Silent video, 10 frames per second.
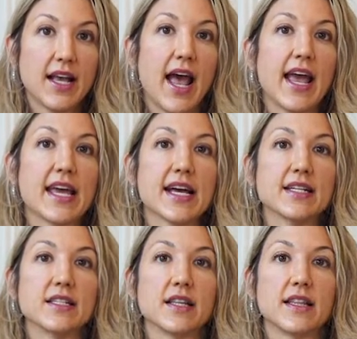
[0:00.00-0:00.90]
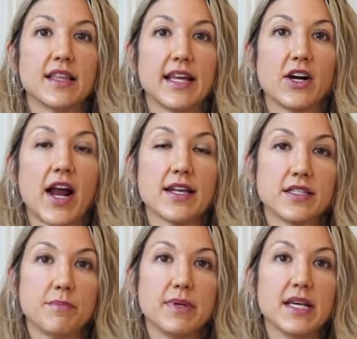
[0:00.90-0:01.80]
and that there has
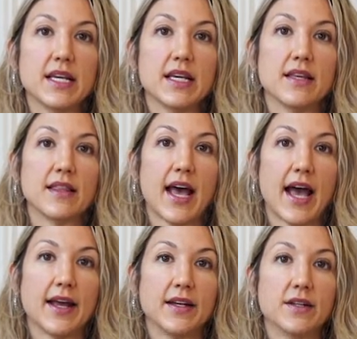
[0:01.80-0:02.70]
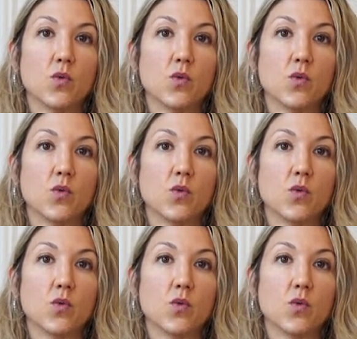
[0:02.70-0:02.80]
to be that